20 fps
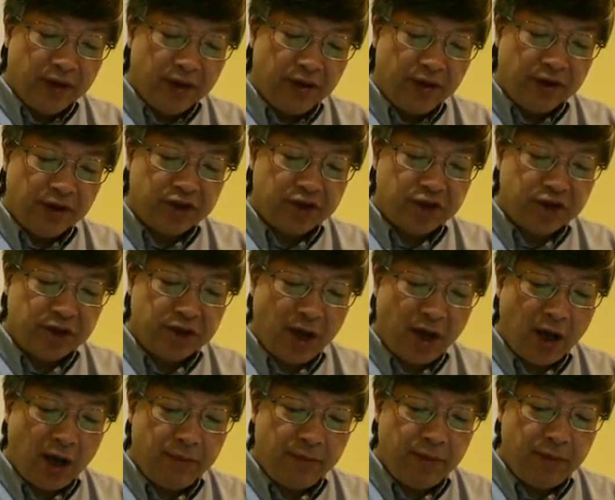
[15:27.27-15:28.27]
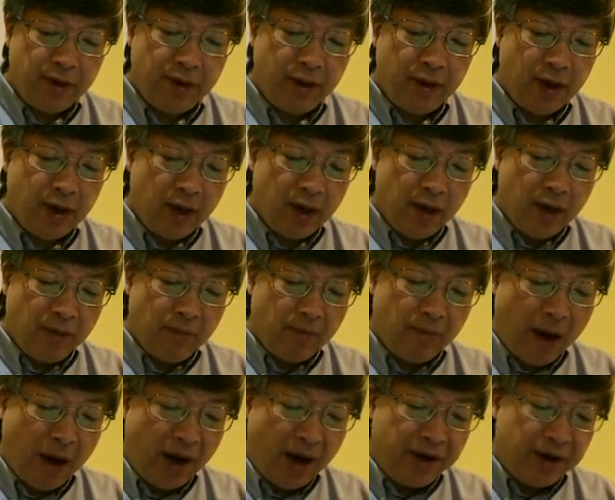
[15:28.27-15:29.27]
This number
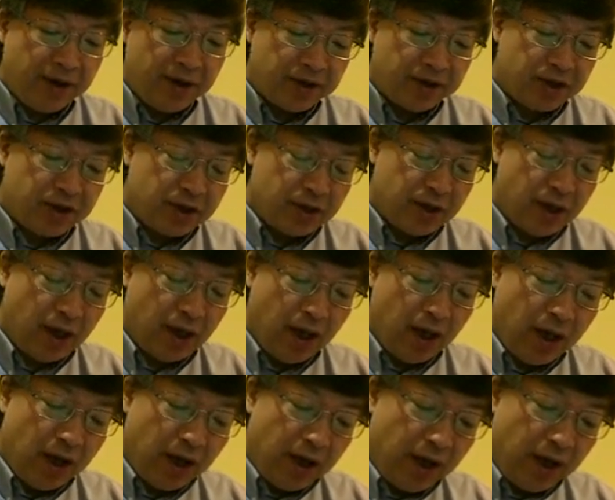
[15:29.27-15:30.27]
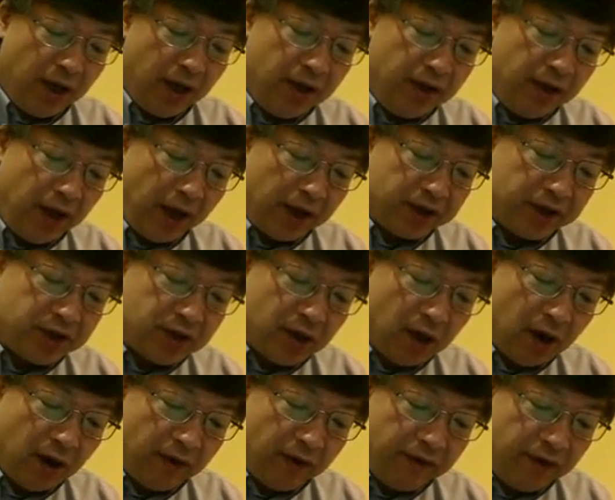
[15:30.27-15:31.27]
minus the index
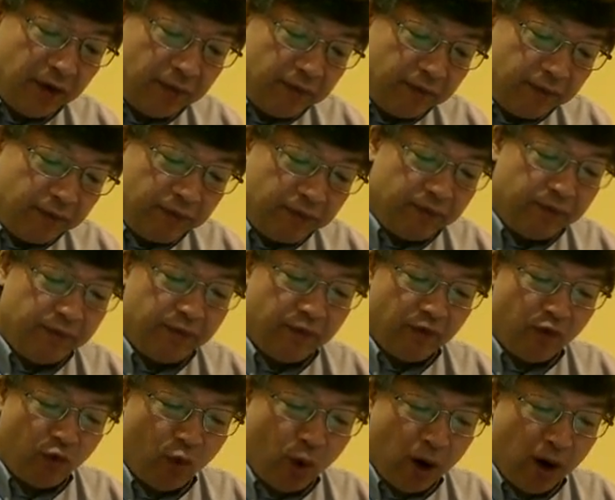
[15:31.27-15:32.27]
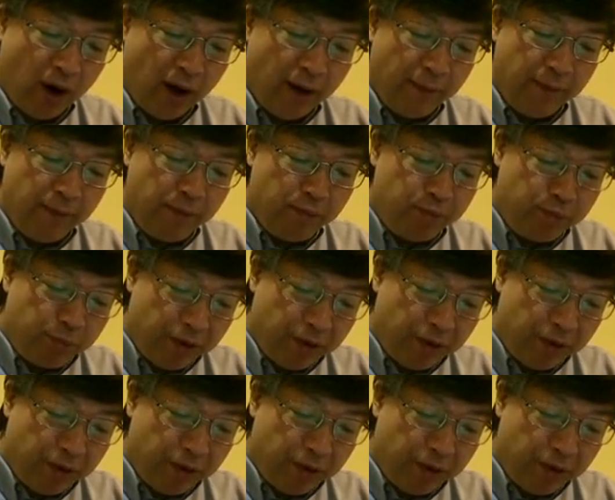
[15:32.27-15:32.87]
of the one